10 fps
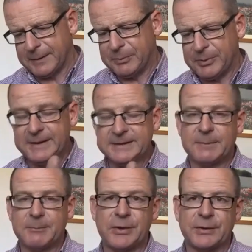bring
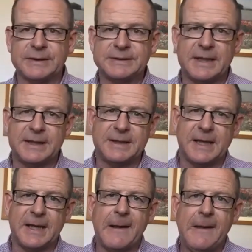something on a
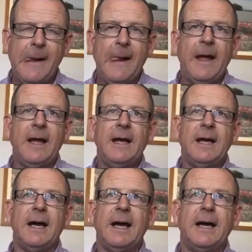Sunday,
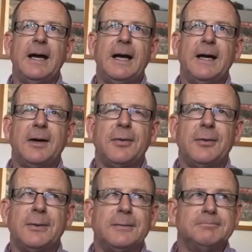I
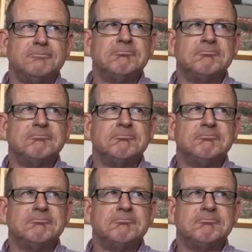thought